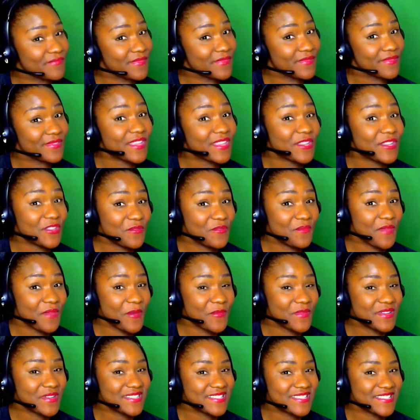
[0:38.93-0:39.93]
then you may
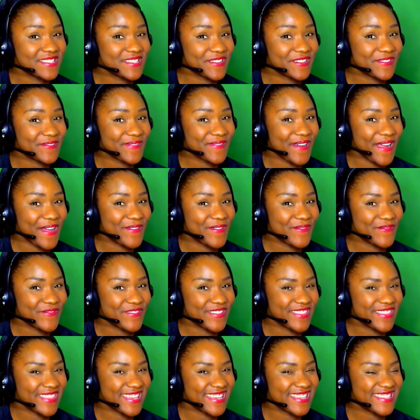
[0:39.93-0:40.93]
want to stick around for
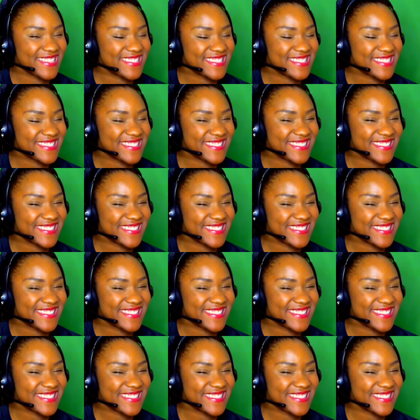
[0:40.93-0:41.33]
this.